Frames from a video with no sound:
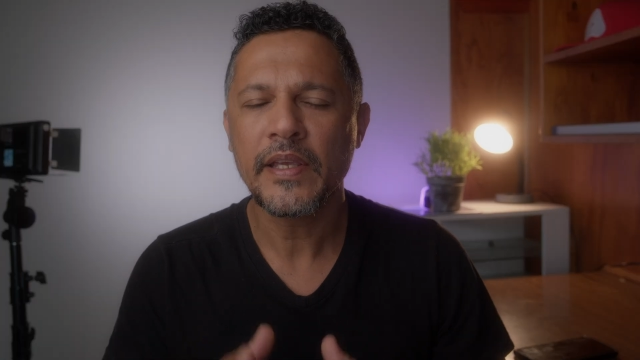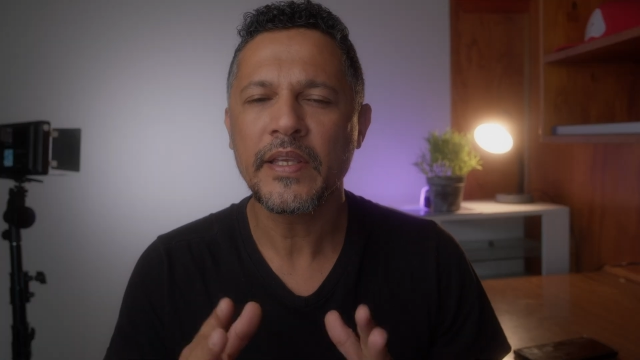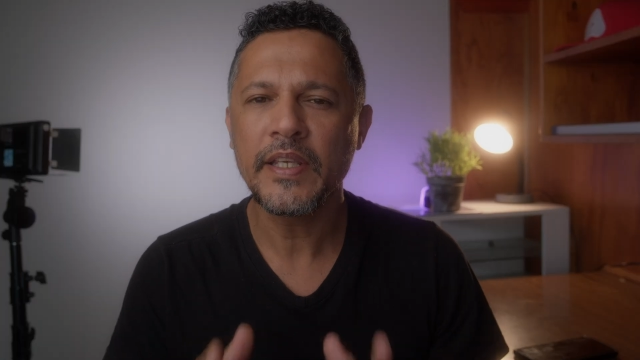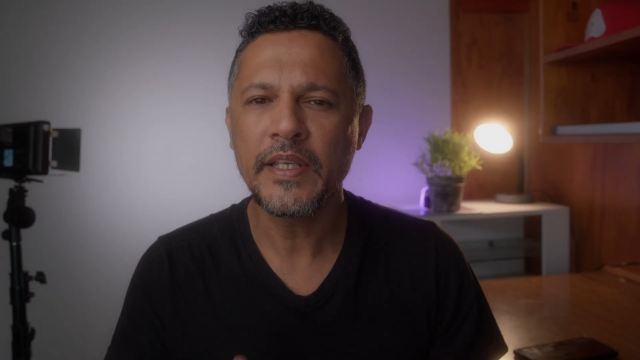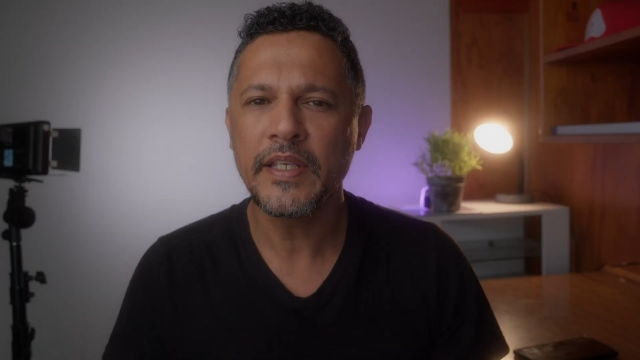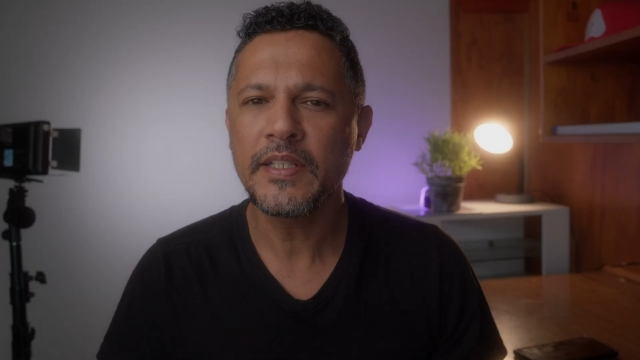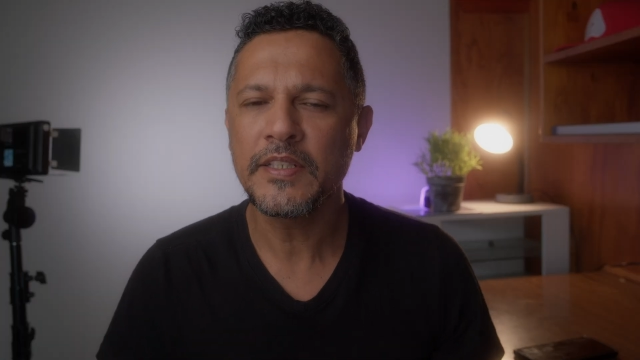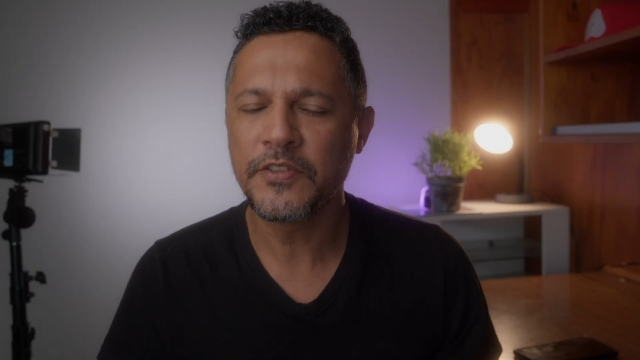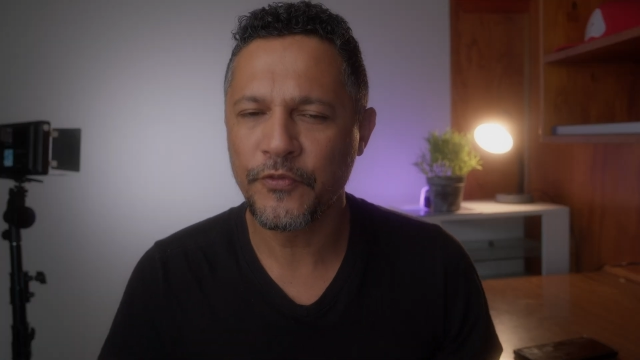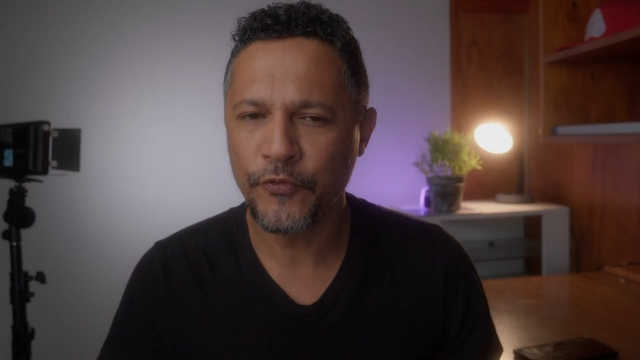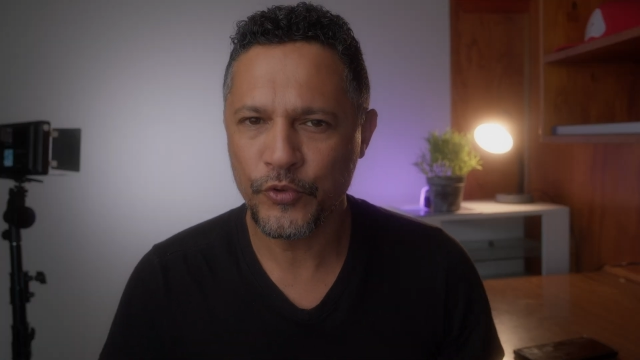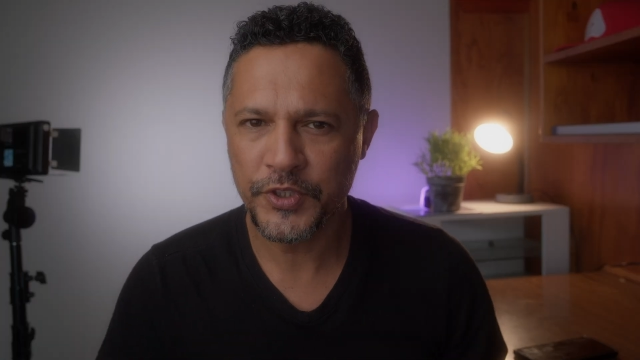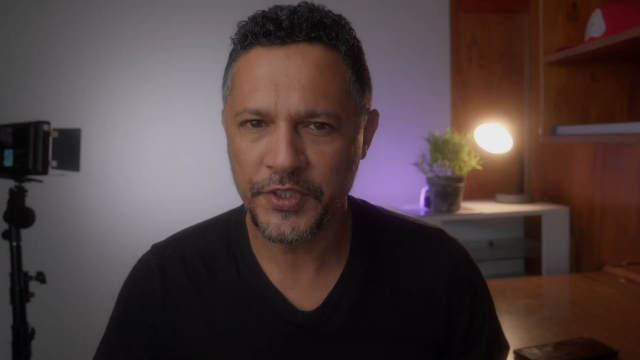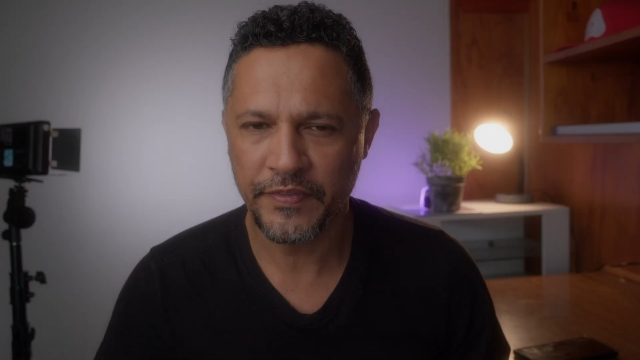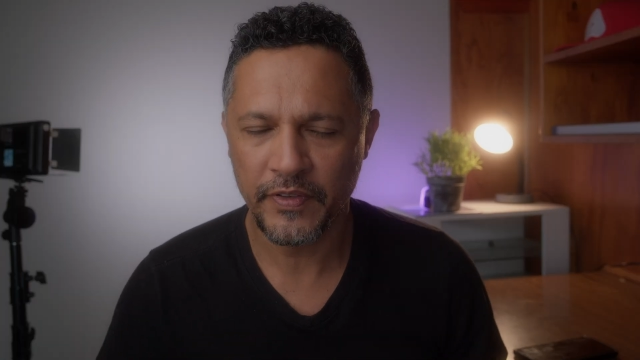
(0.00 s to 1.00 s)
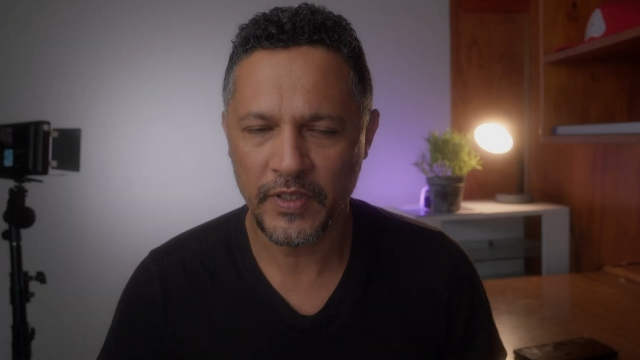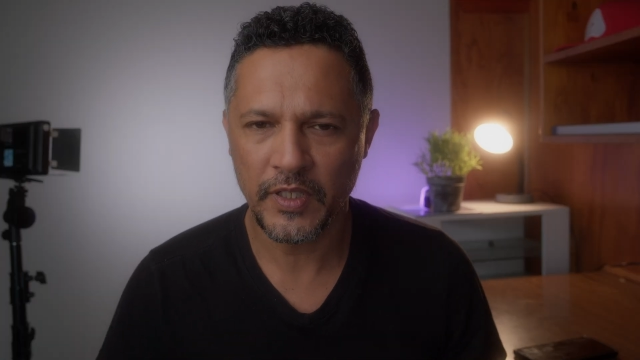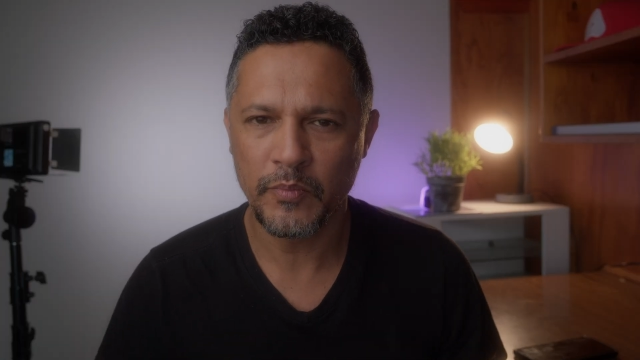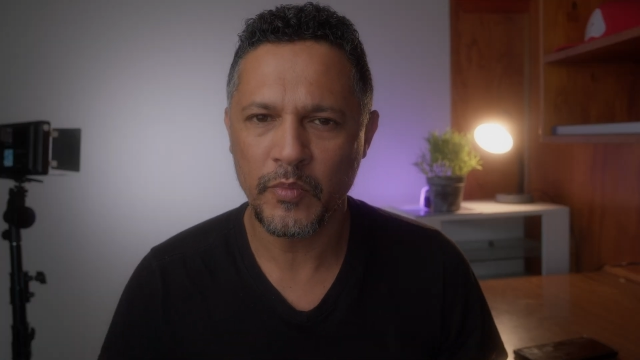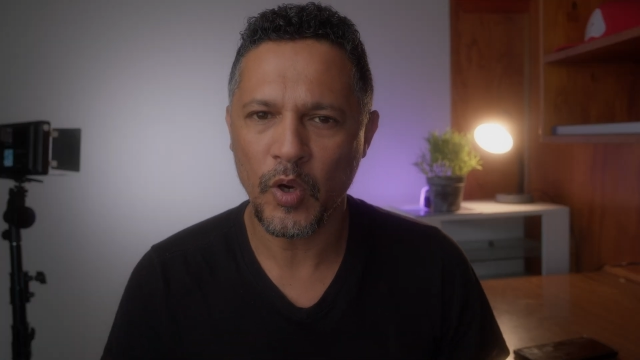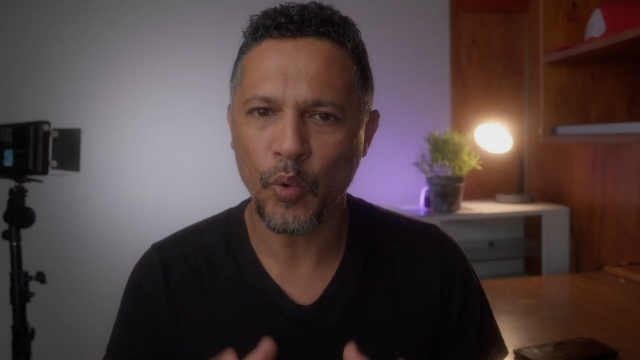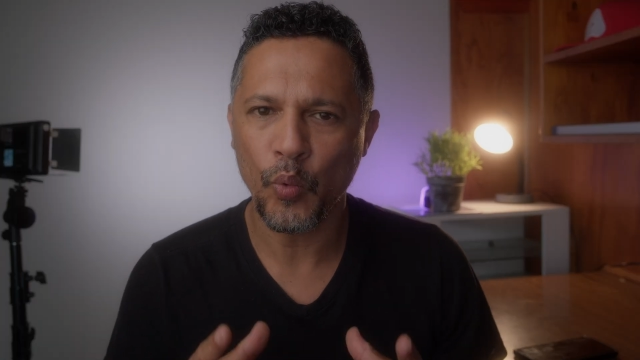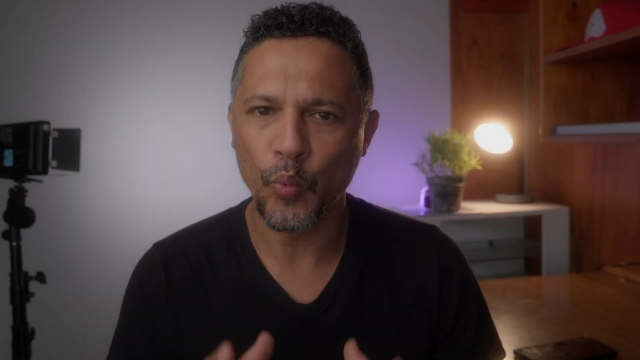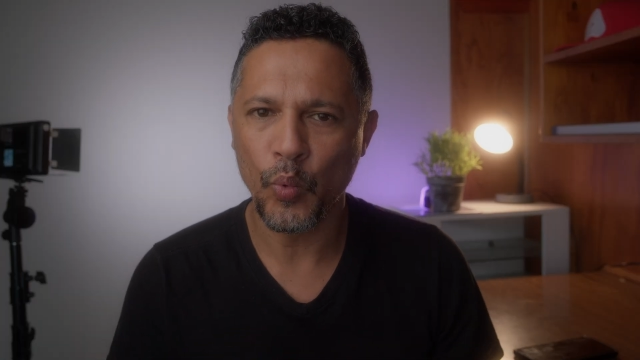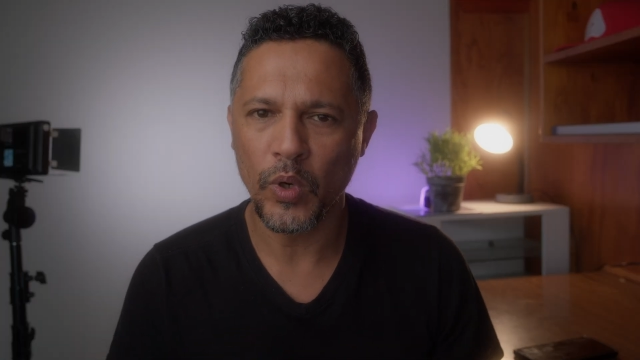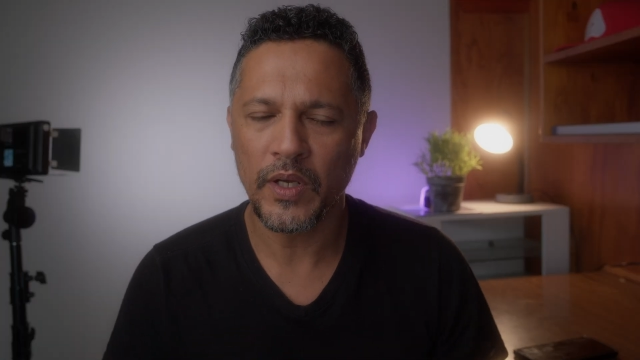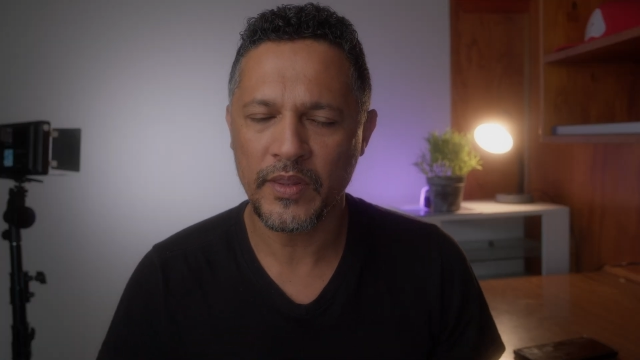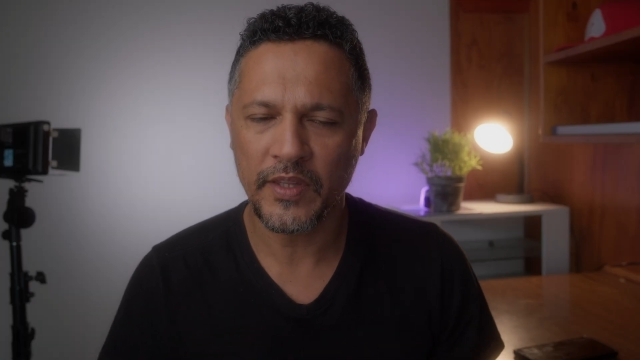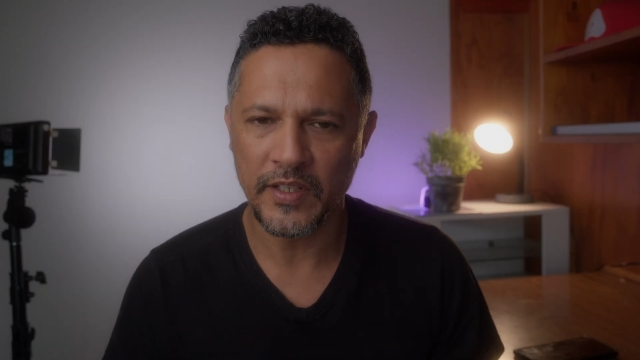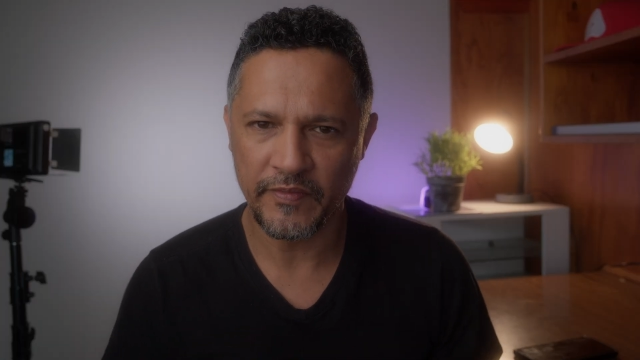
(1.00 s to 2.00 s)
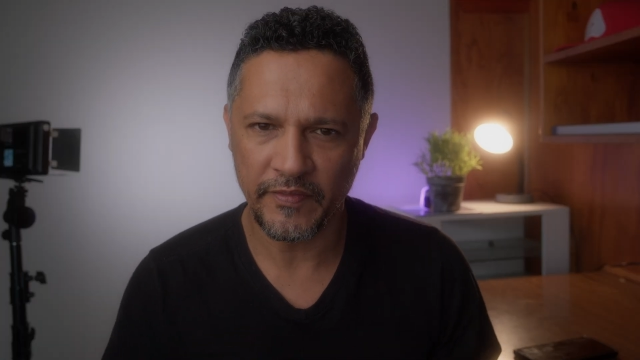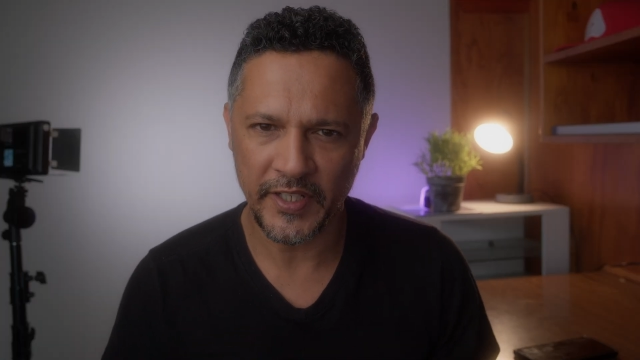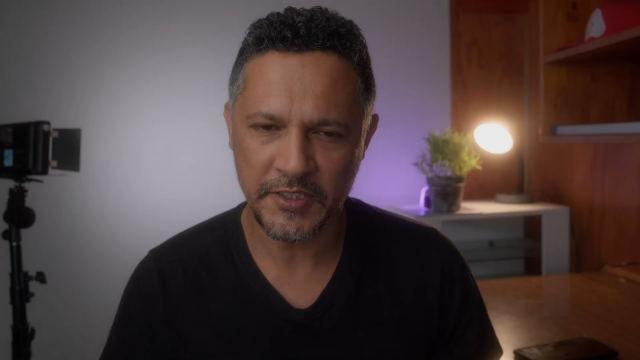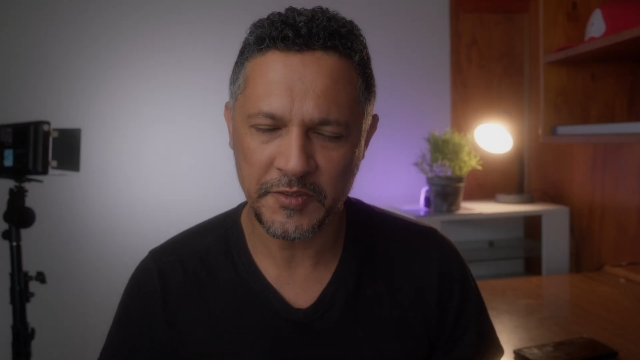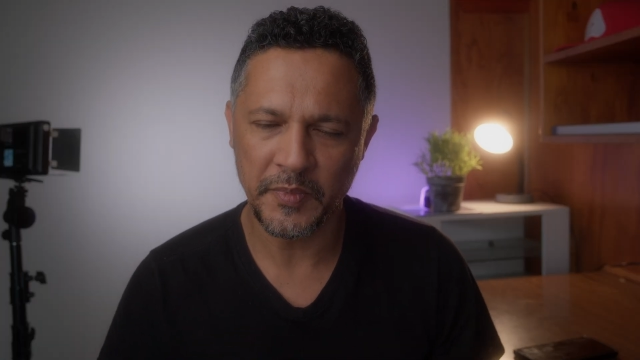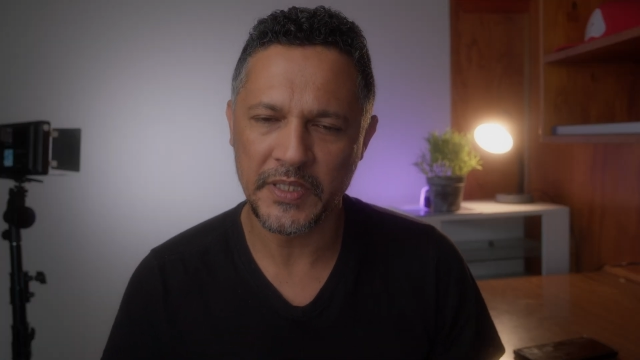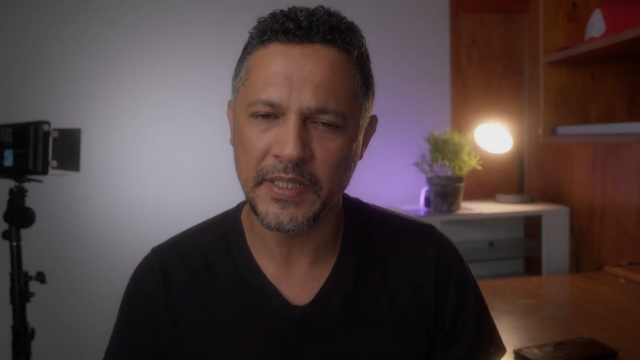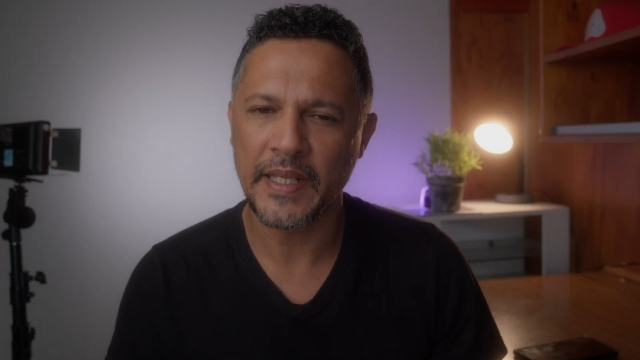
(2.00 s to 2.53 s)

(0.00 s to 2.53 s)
"Is Fujifilm worth the investment?"